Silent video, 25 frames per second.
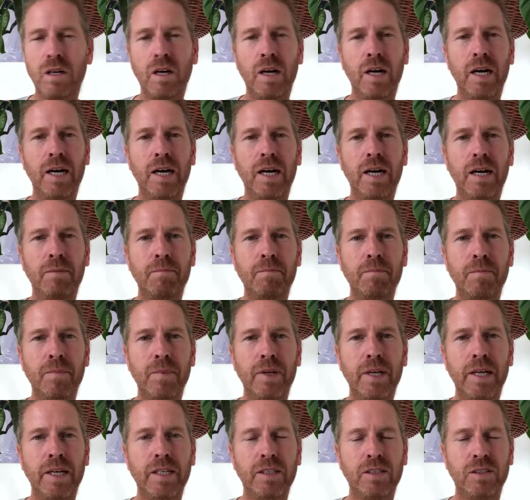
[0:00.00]

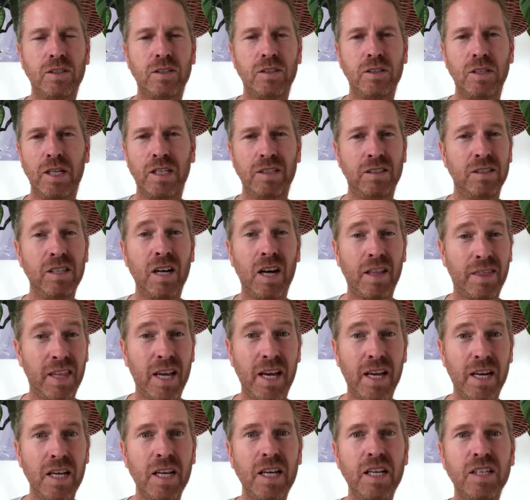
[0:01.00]
it's not
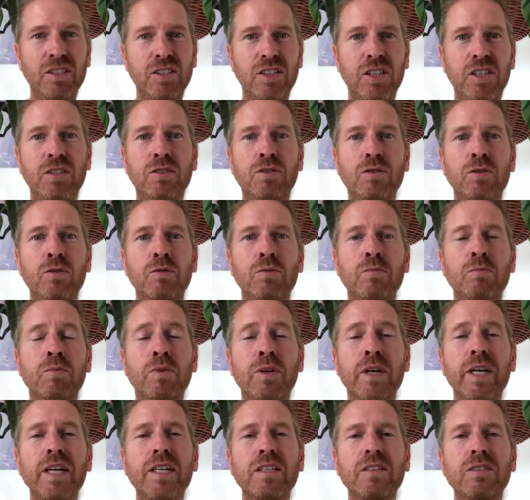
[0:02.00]
that easy to
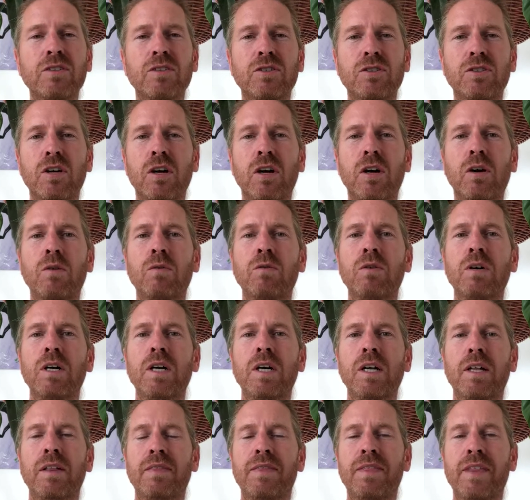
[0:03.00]
breathe, so
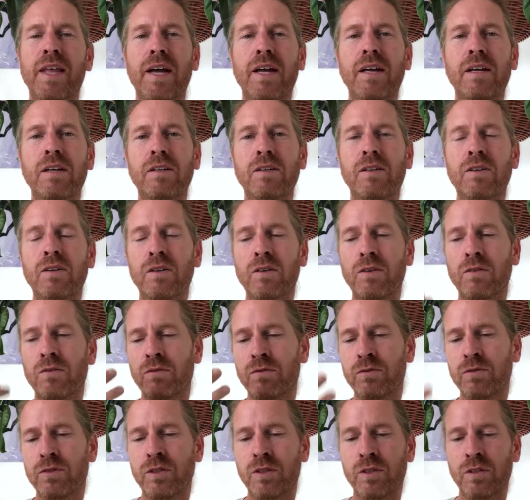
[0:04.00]
then
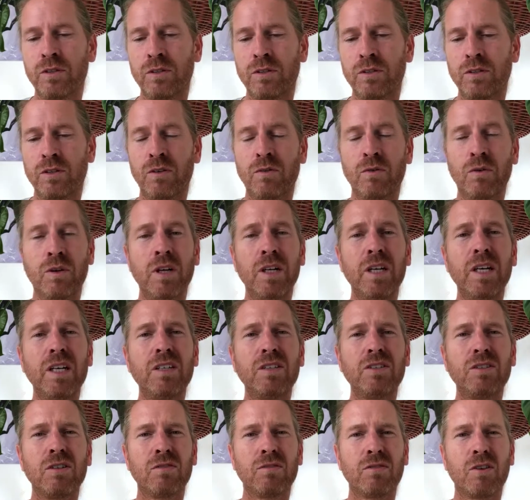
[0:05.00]
the
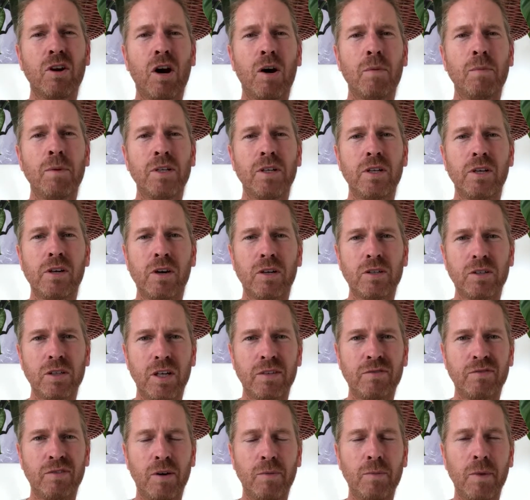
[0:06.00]
release of carbon
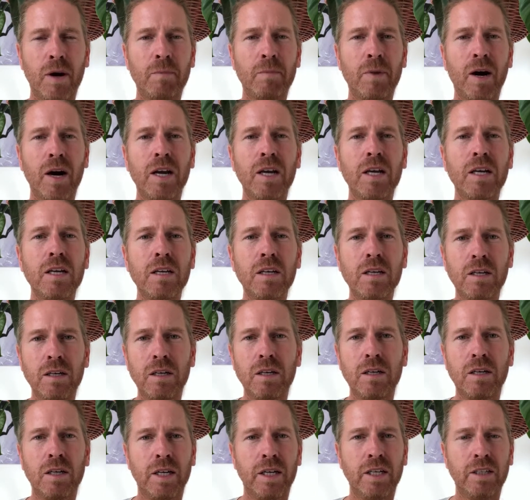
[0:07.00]
dioxide from my body
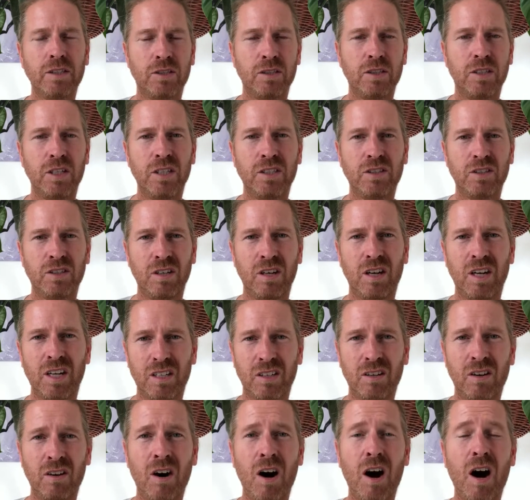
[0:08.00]
is a
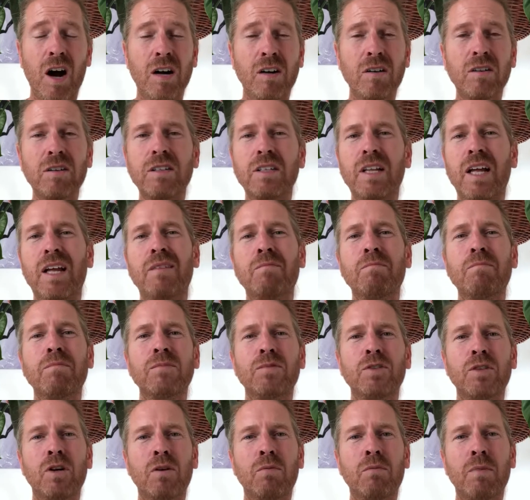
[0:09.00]
lot harder,
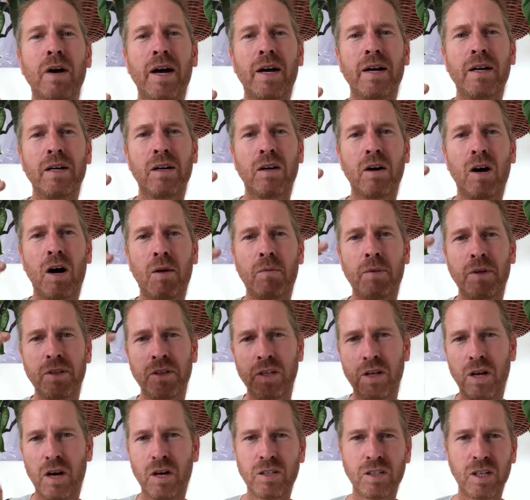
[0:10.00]
so my carbon
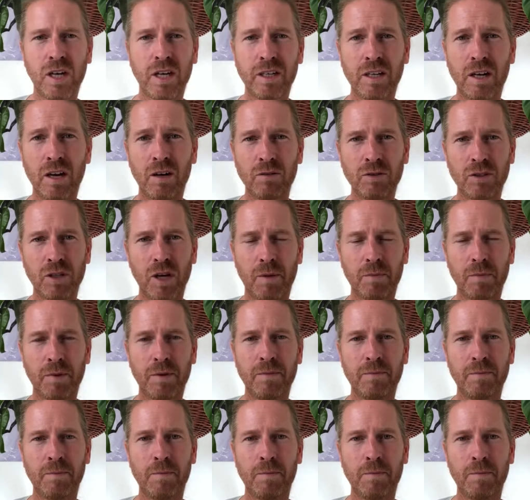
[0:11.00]
dioxide goes up.